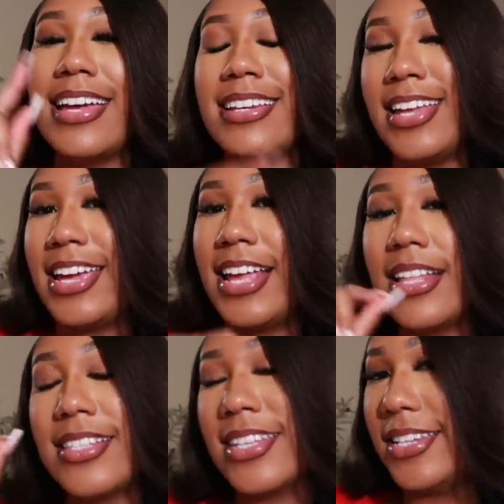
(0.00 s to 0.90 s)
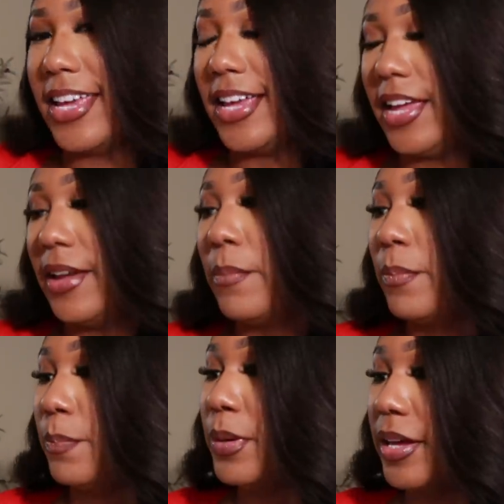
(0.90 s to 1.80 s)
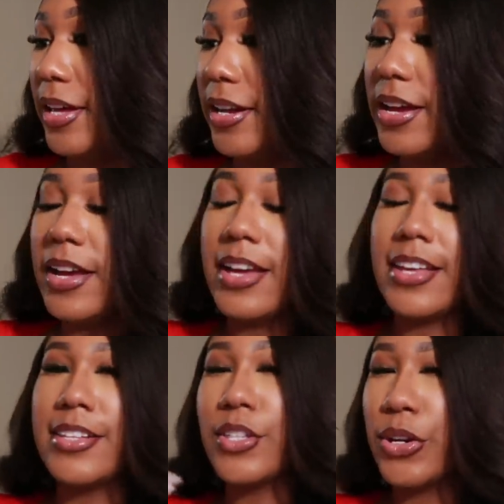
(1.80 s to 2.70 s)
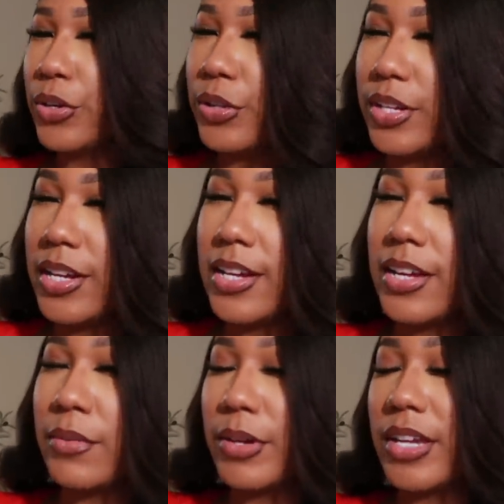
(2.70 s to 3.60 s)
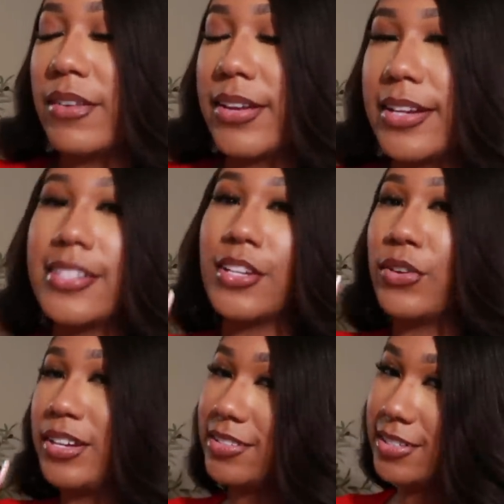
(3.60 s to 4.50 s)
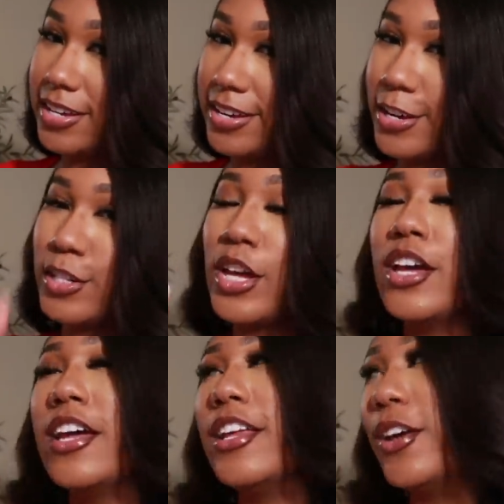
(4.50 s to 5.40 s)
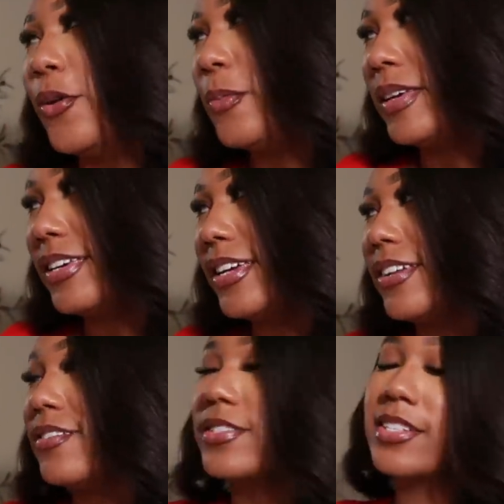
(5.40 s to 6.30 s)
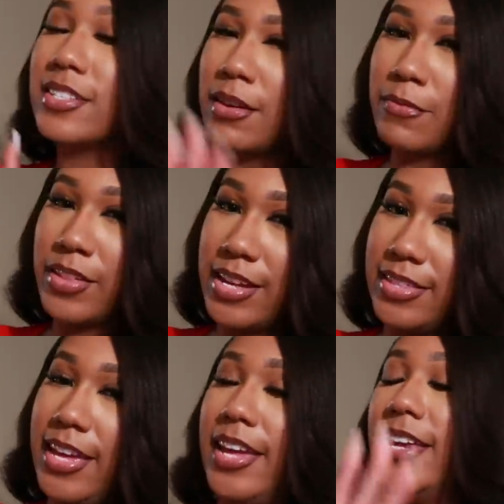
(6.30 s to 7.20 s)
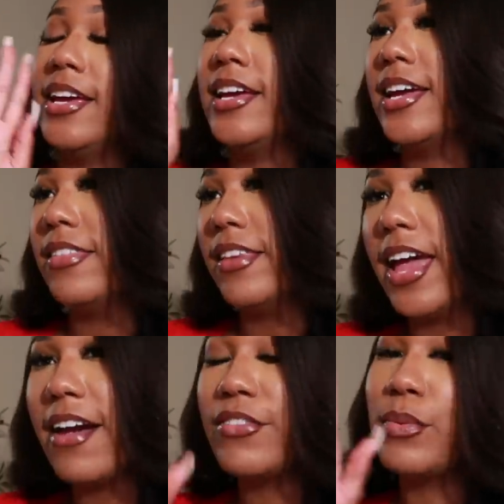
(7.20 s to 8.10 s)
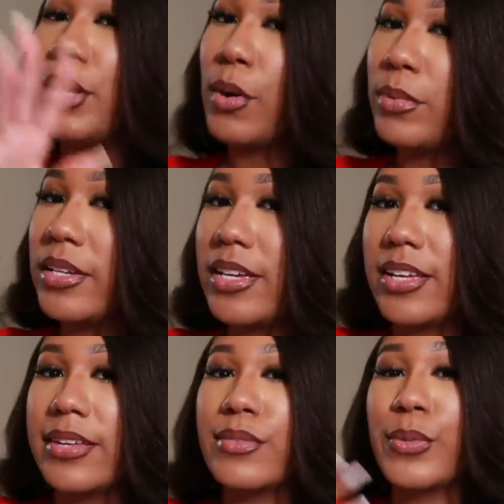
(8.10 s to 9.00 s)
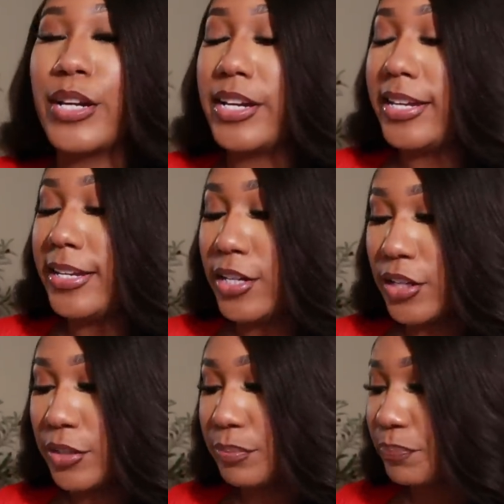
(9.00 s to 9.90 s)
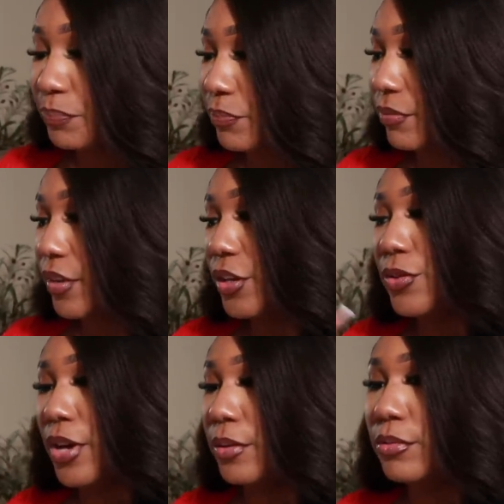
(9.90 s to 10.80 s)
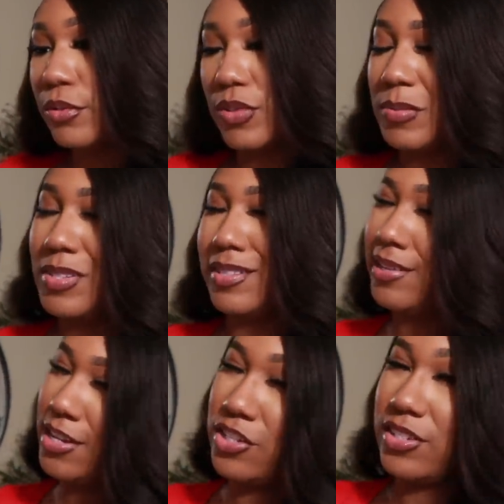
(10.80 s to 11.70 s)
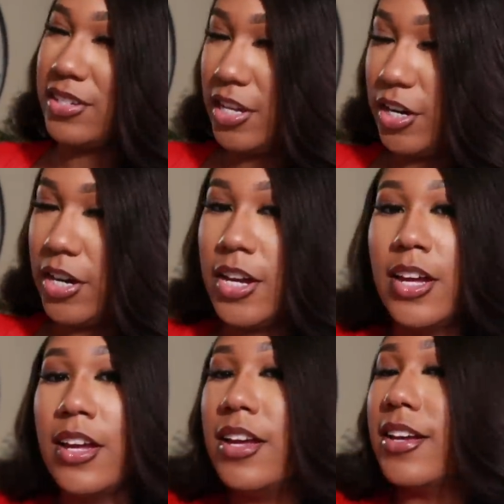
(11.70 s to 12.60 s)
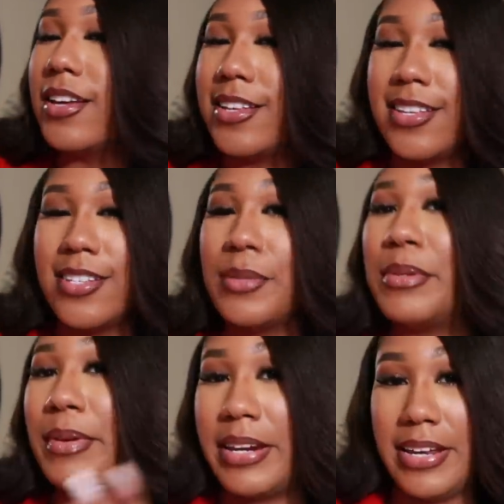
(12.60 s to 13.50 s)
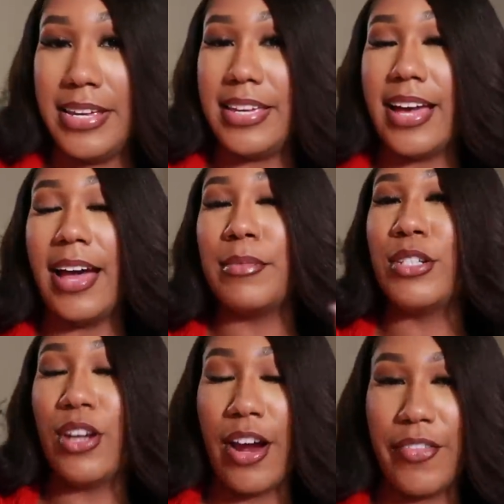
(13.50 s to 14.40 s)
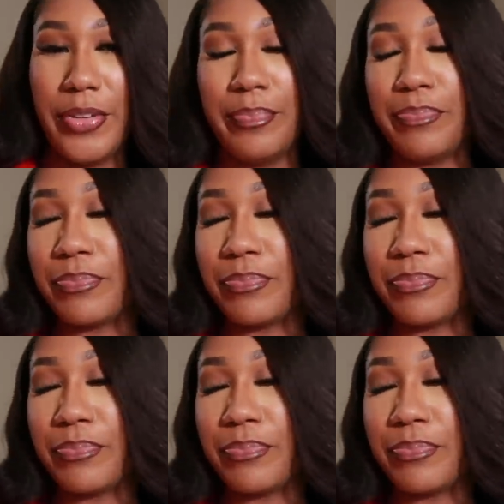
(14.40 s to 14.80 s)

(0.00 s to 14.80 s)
day today. But it's early. We're getting ready to go downstairs and open gifts, stuff like that. And then after we open the gifts, we're gonna eat dinner. You know, Christmas lunch dinner, cause we ready to eat. I'm starving.